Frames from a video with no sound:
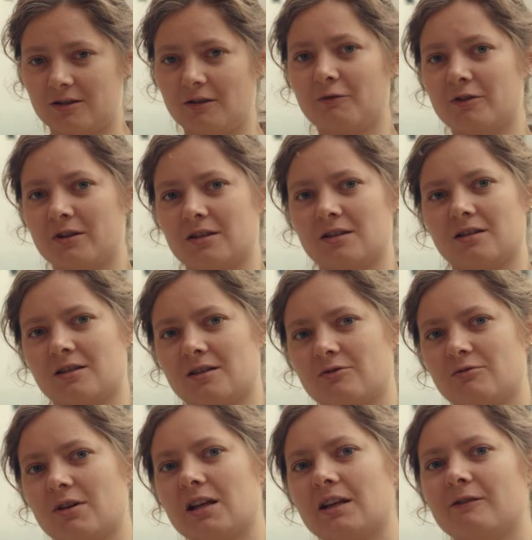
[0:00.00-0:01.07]
difference is
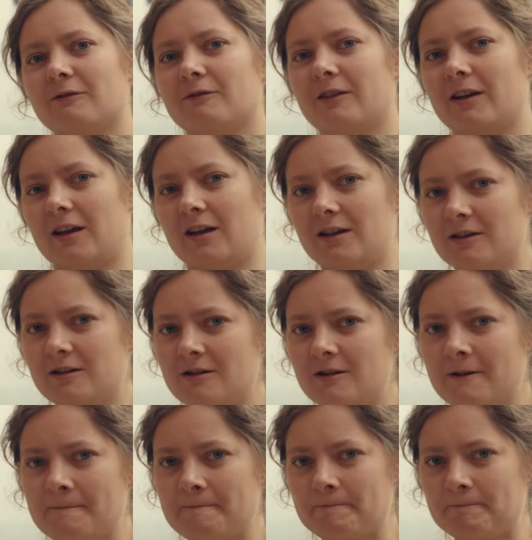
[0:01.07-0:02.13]
really vague.
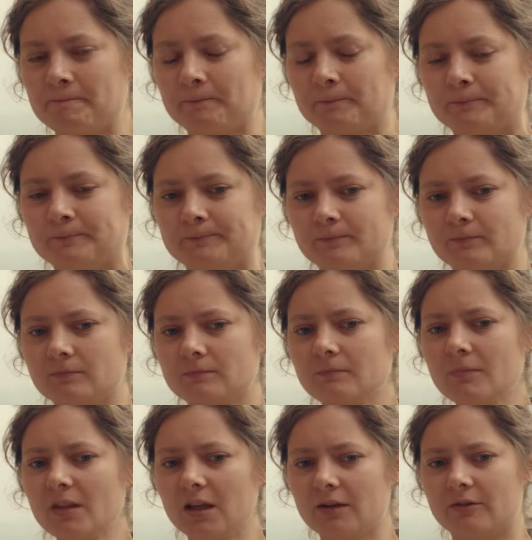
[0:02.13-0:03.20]

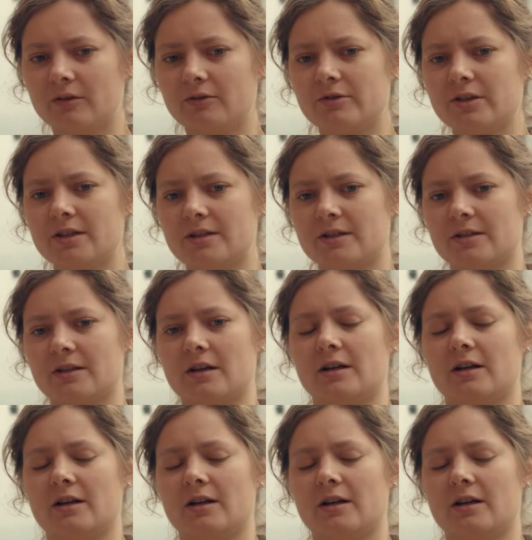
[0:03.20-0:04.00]
There is